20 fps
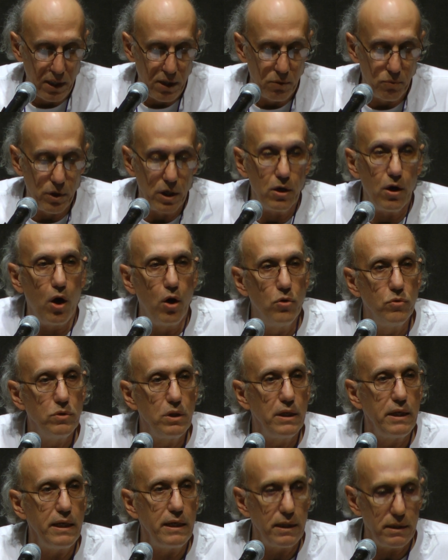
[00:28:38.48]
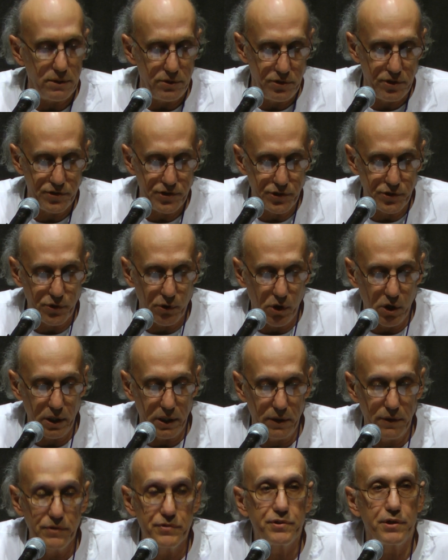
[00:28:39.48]
where only
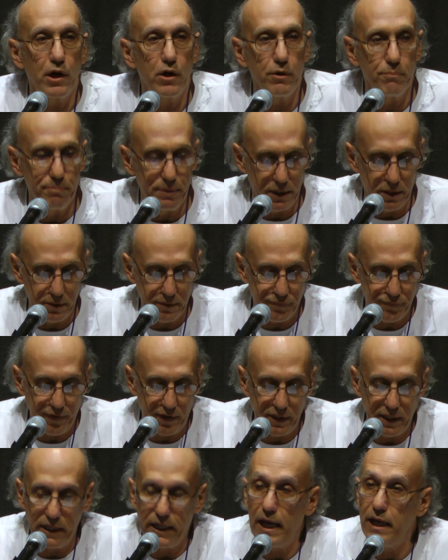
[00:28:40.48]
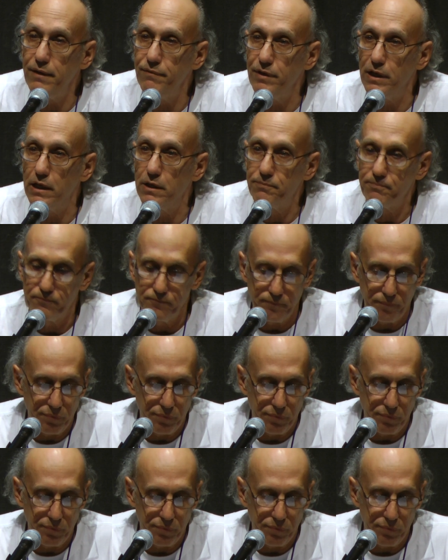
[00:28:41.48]
destroyers are built for the Navy.